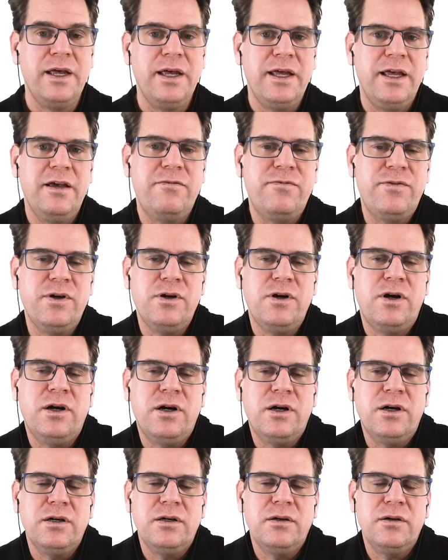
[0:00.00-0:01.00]
if there
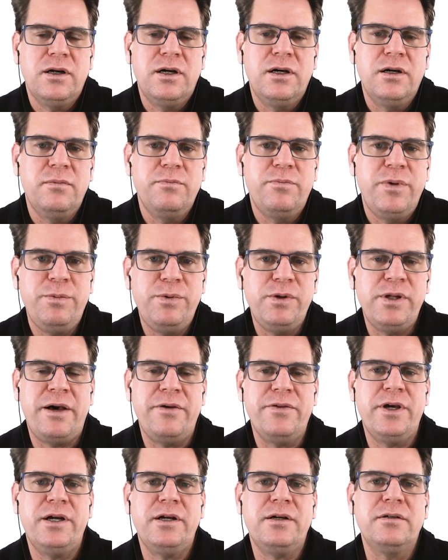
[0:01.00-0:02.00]
are people
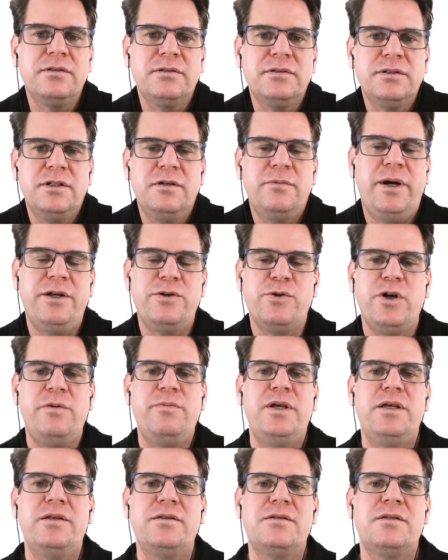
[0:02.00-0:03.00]
out there, my
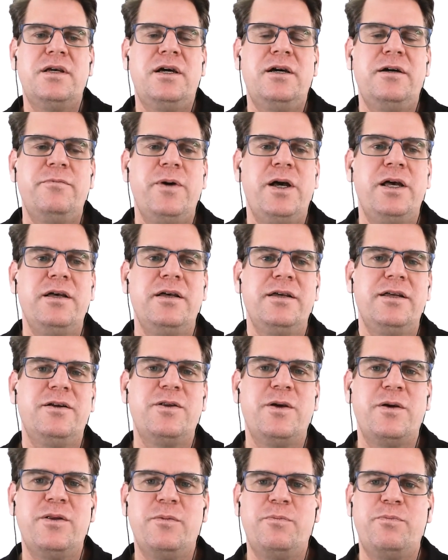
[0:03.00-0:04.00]
dream is,
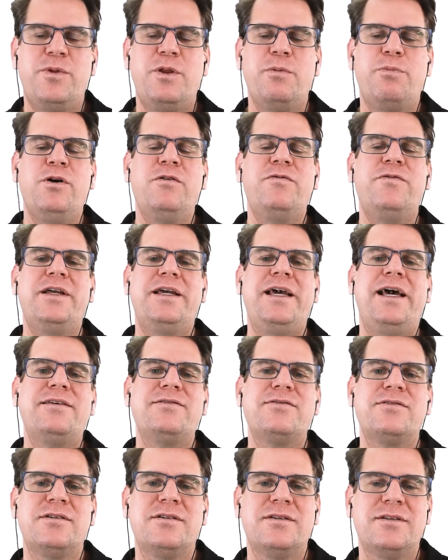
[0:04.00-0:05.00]
the perfect
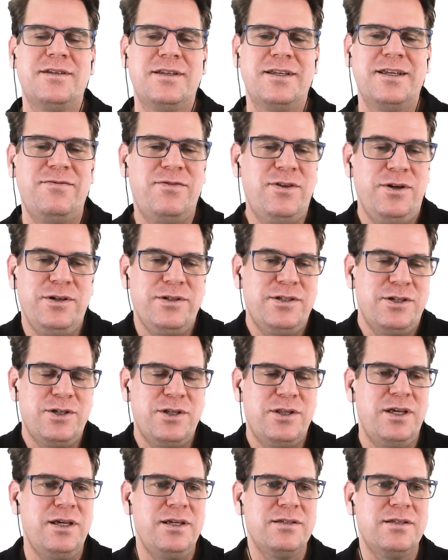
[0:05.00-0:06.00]
guest, if there is such
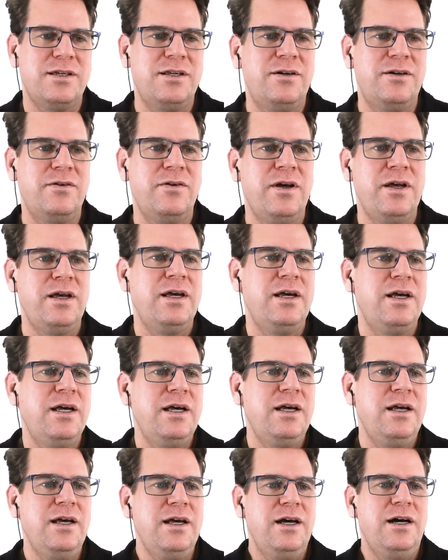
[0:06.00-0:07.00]
a thing, is,
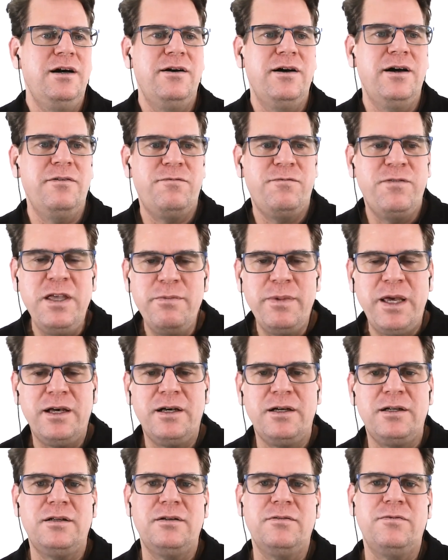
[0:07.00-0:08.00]
a
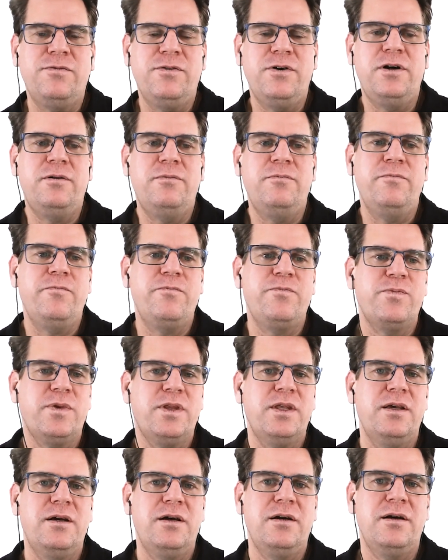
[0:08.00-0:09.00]
female from
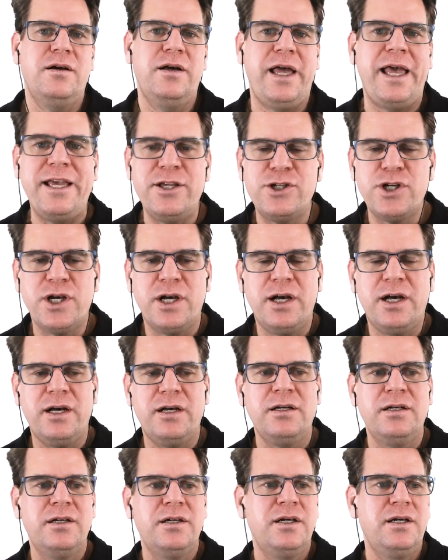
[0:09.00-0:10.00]

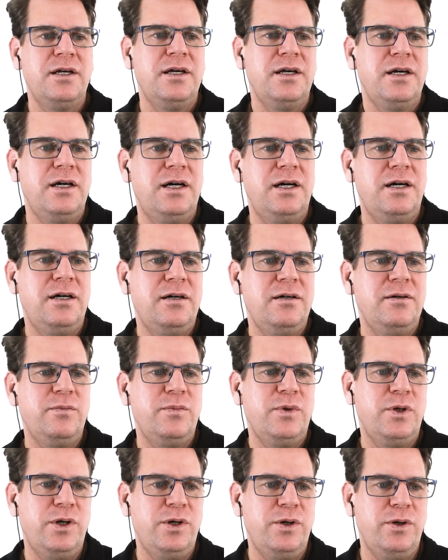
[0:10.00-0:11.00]
Asia
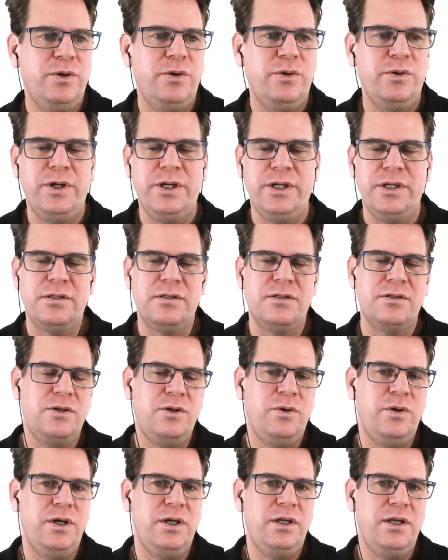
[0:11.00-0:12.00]
who is
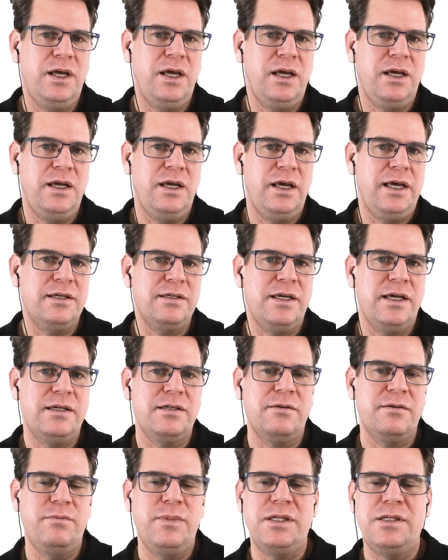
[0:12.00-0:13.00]
doing
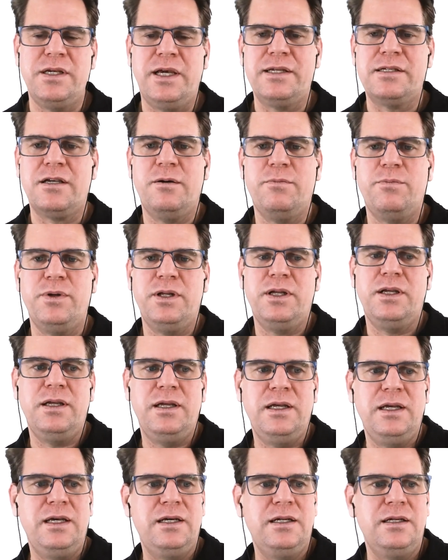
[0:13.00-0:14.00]
has a mid-sized company
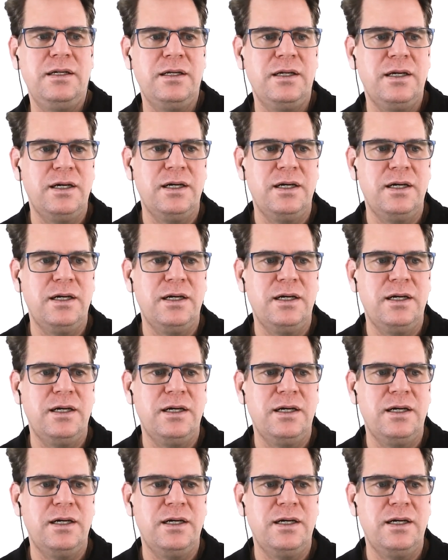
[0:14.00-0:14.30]
in